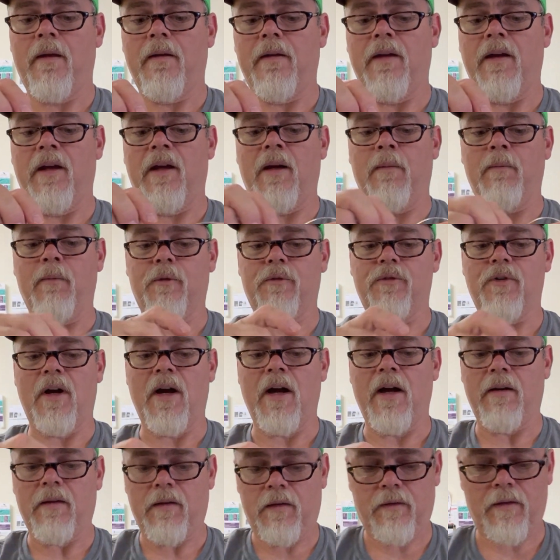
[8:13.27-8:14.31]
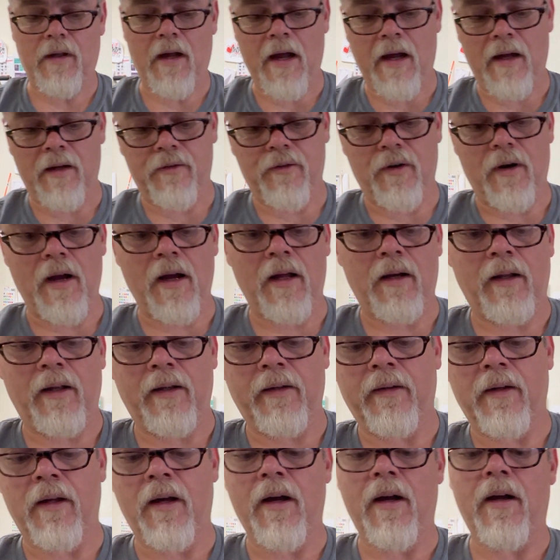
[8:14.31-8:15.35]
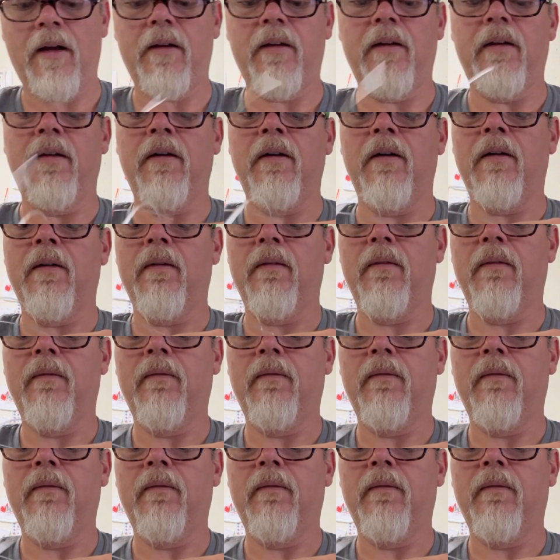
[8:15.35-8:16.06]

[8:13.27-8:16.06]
Again, I'm going to tie a tri-lane knot here.